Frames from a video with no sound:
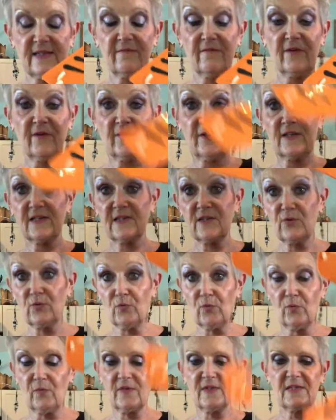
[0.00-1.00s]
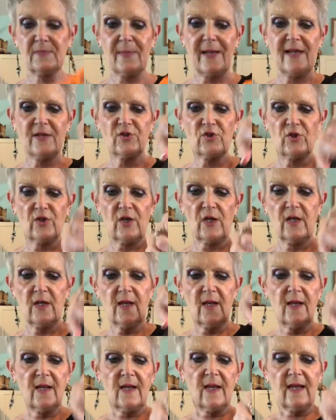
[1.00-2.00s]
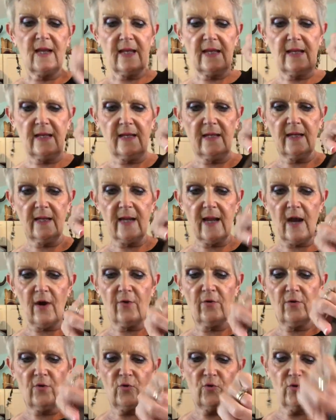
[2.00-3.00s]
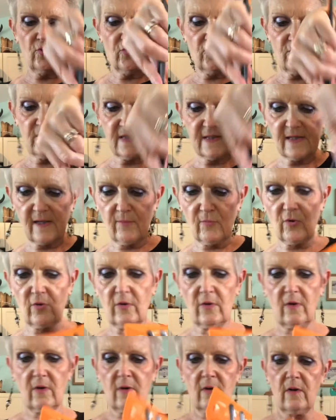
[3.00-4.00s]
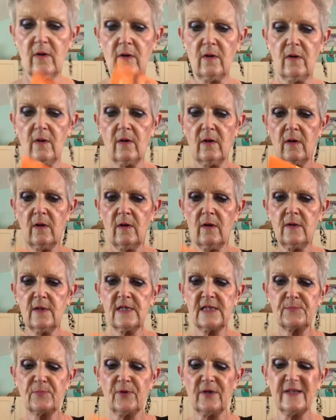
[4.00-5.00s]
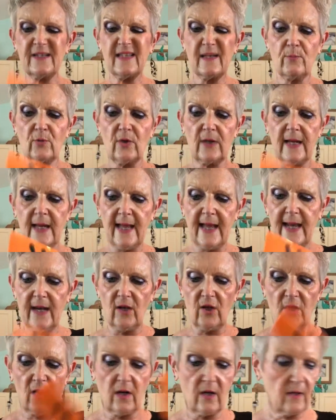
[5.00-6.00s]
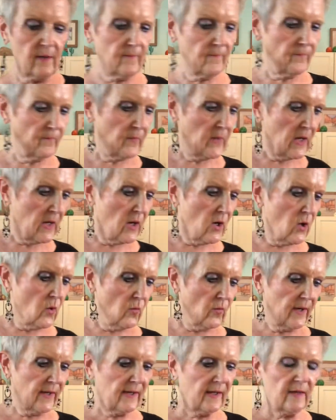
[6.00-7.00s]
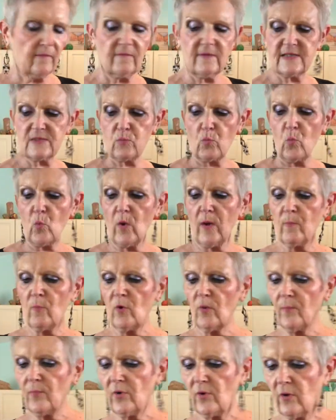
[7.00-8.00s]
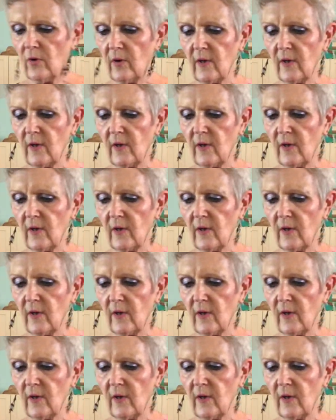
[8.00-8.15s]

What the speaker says: very soon, the spatula, in our new spring-summer catalog. We're going to give this one more pull